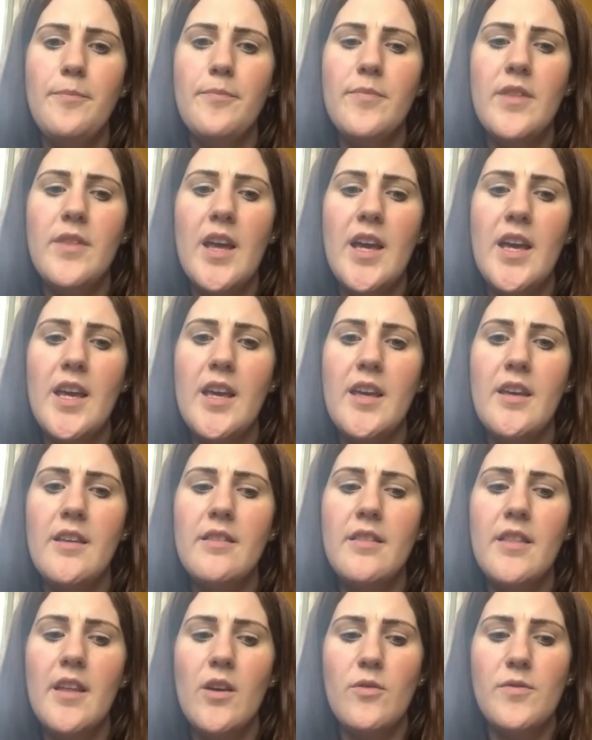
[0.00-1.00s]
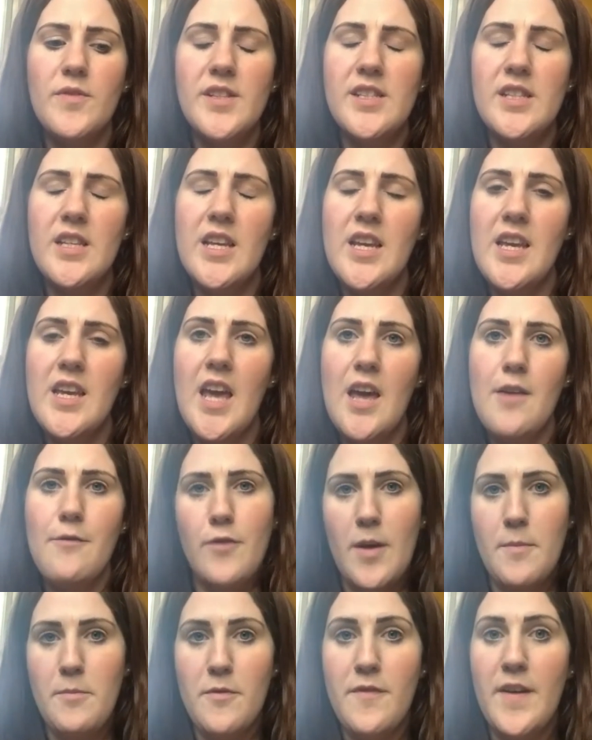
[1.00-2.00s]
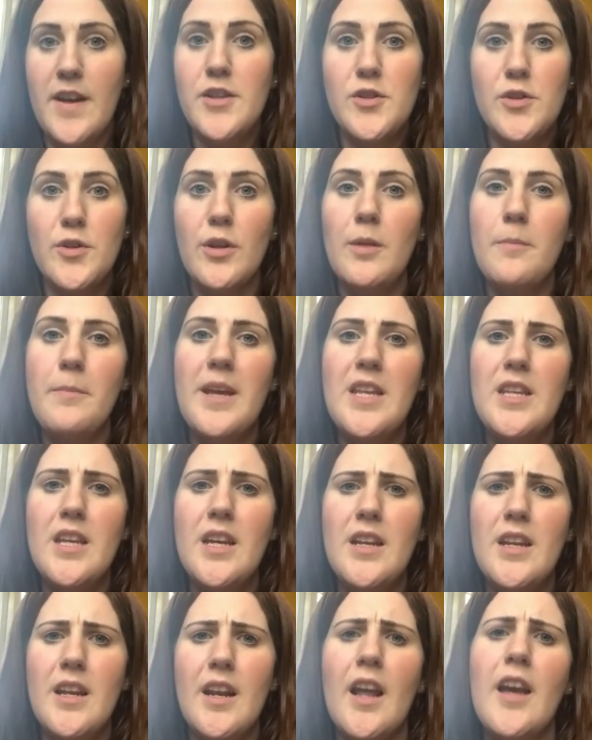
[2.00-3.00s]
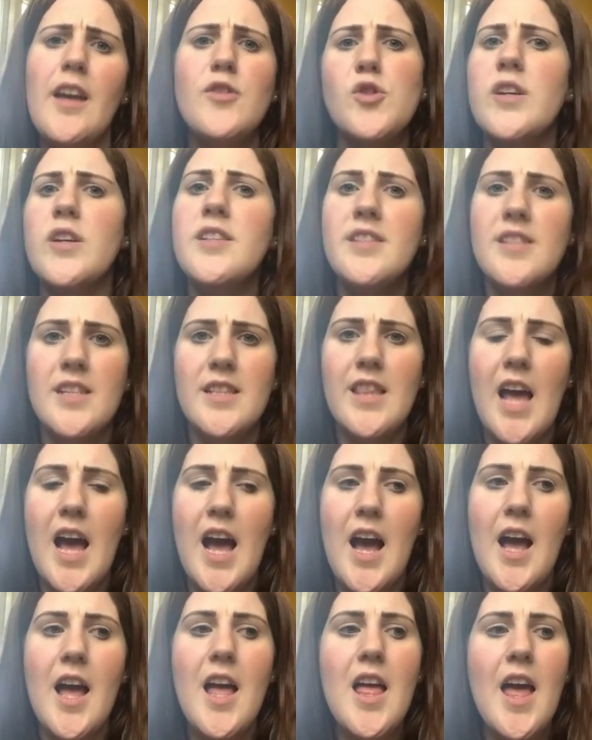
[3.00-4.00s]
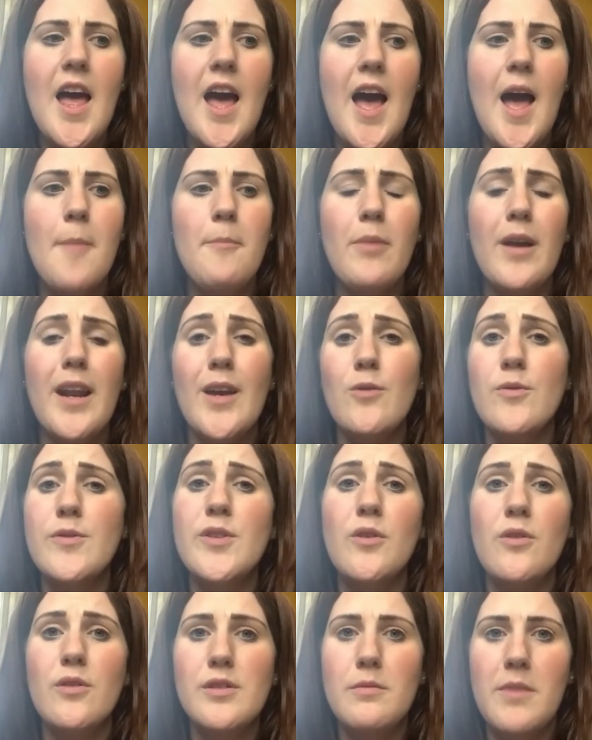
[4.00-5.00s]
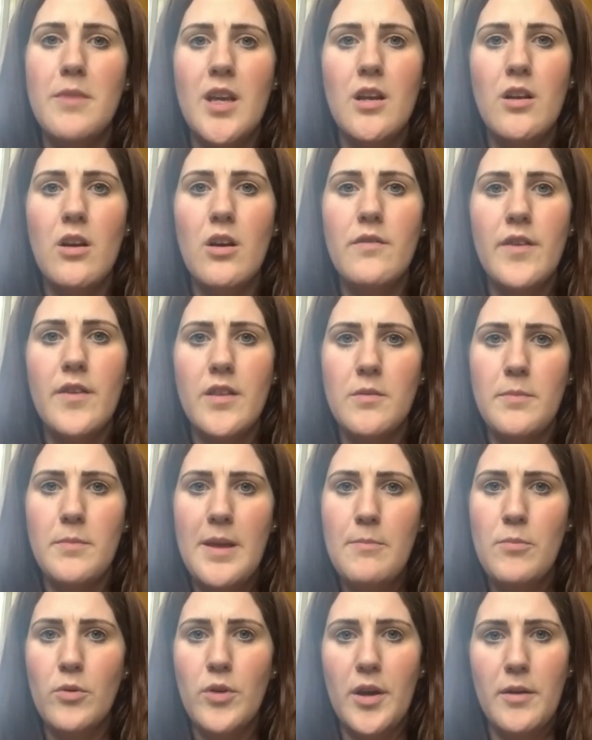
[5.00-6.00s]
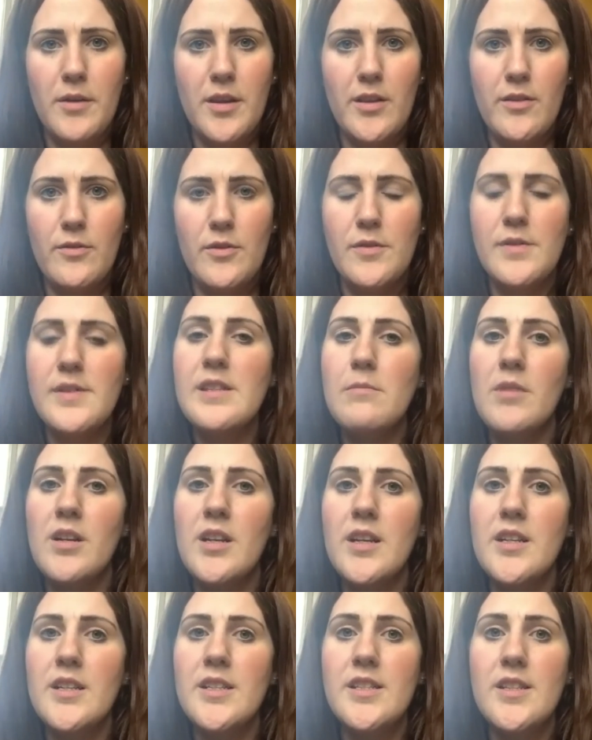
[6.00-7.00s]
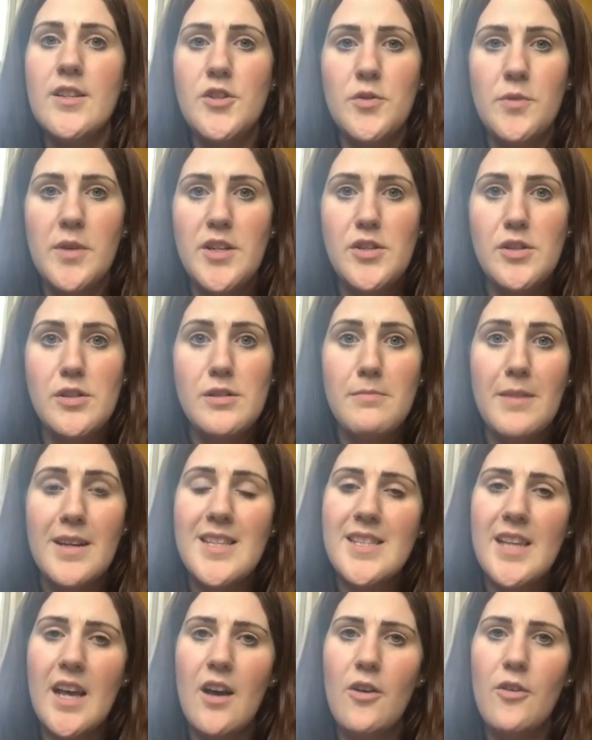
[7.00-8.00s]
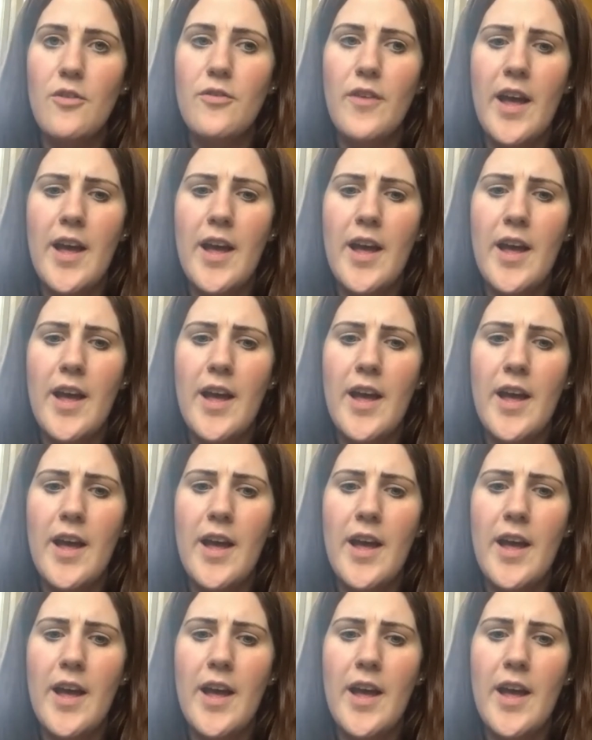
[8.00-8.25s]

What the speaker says: They obviously gave their professional opinion, and I trusted that. But I also got to meet a lot of other people going through similar situation to myself.